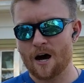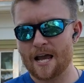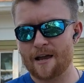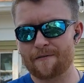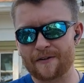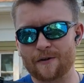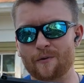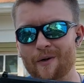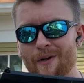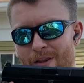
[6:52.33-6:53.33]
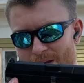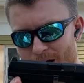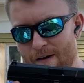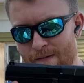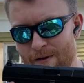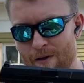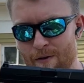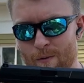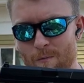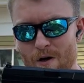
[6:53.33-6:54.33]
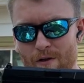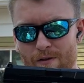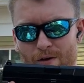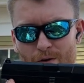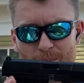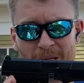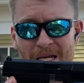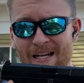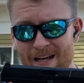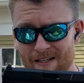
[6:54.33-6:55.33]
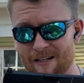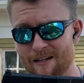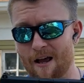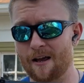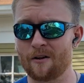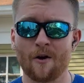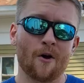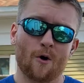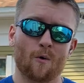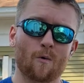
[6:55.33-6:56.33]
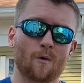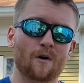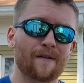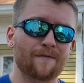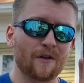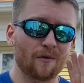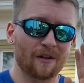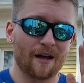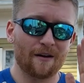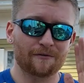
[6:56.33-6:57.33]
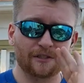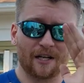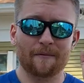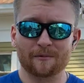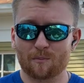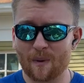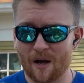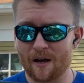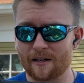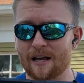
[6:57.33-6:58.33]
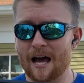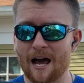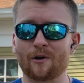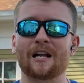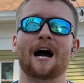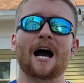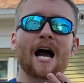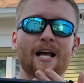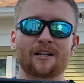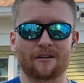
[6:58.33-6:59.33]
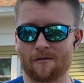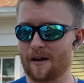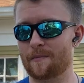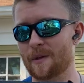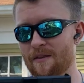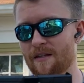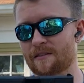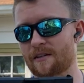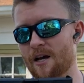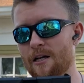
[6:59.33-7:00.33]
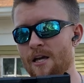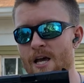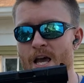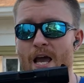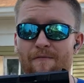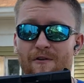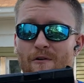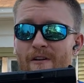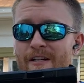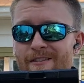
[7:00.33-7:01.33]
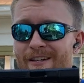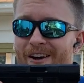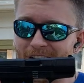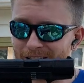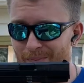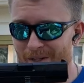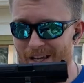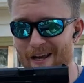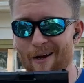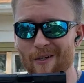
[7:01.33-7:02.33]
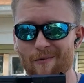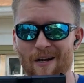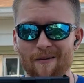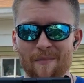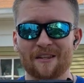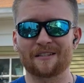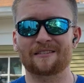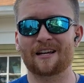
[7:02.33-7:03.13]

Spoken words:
If you love the Walther P99, or if you love James Bond, I would highly recommend this gun. If you're into cosplaying, I would recommend this